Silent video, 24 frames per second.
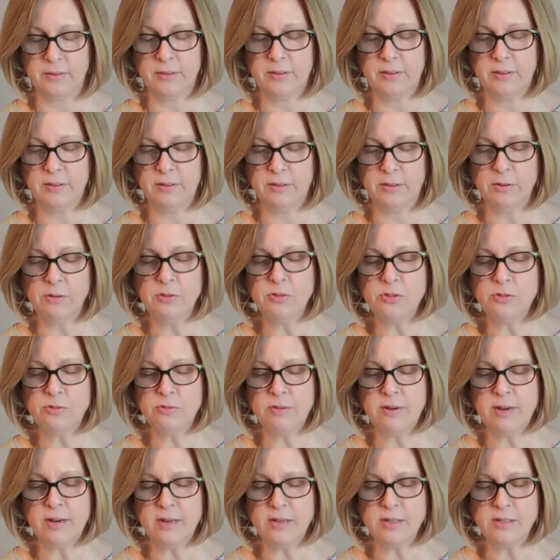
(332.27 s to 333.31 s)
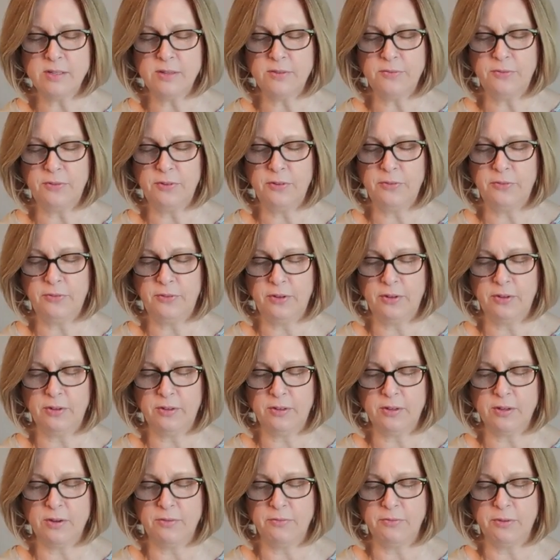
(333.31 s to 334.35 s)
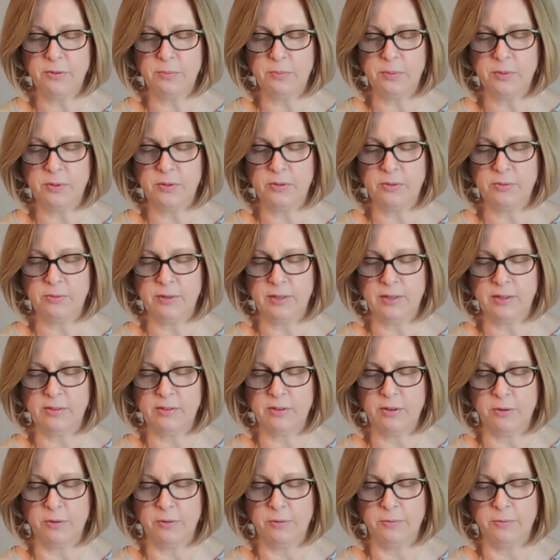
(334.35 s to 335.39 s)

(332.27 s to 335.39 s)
Close your eyes if you feel comfortable doing so.